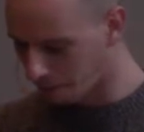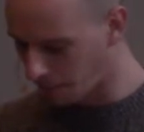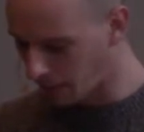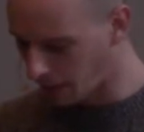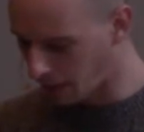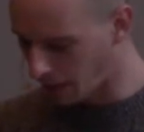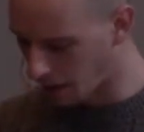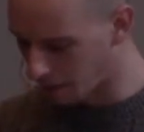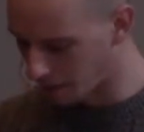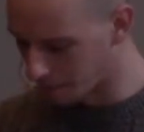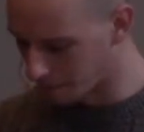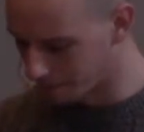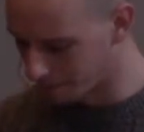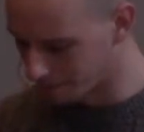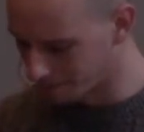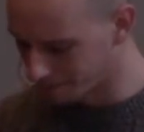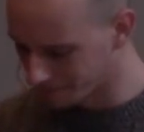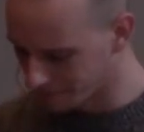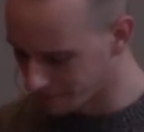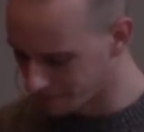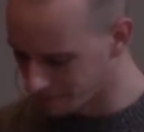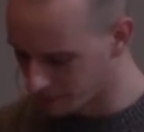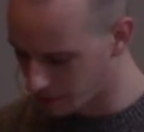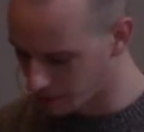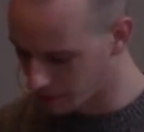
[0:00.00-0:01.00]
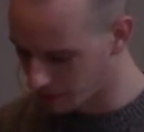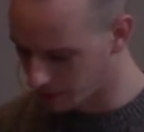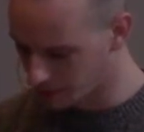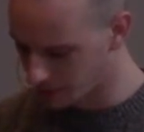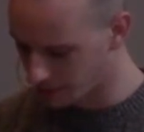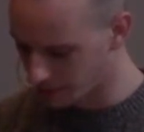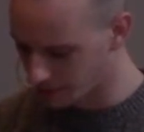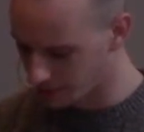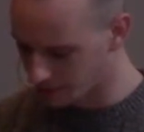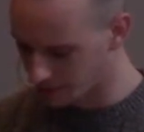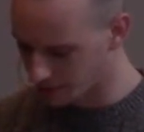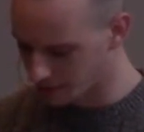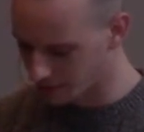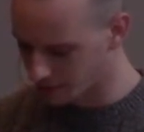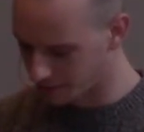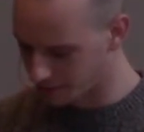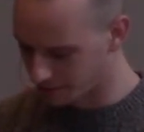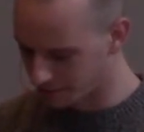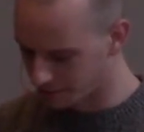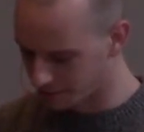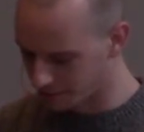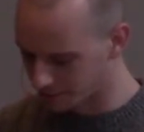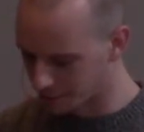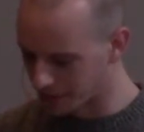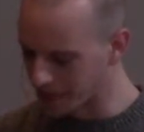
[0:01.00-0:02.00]
Um,
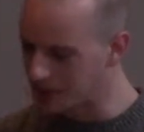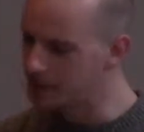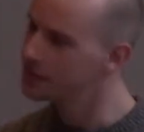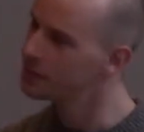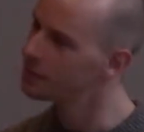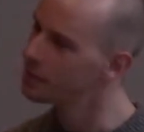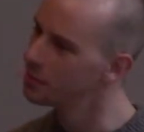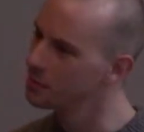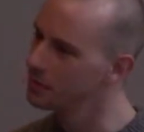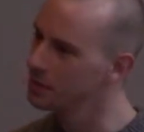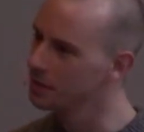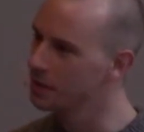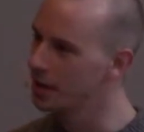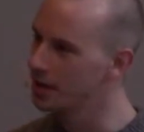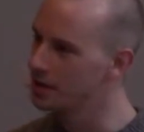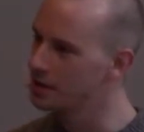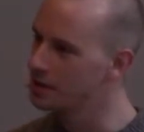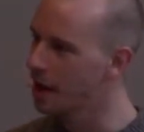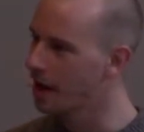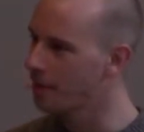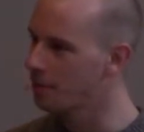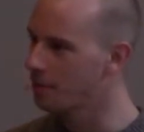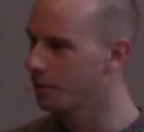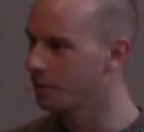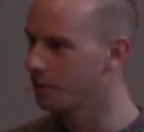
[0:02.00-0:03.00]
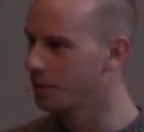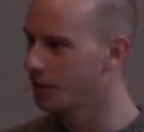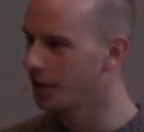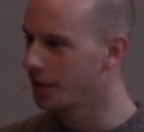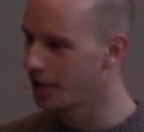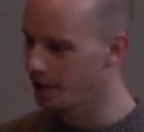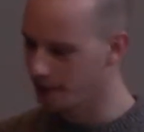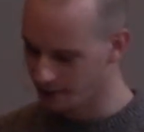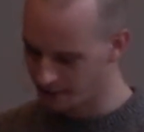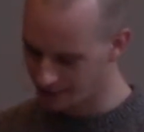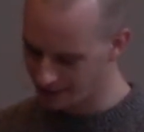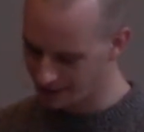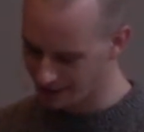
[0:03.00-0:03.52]
but he's doing a great job over there,